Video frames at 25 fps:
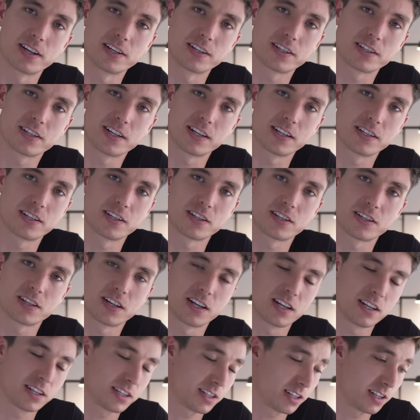It just, it's just
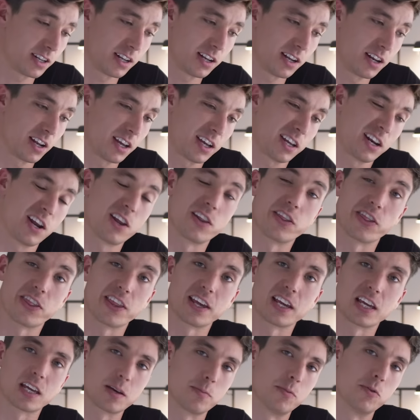it's like an
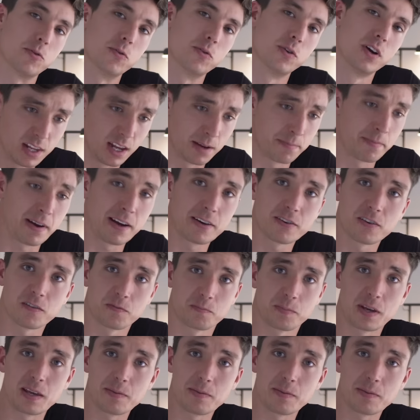unthinkable amount of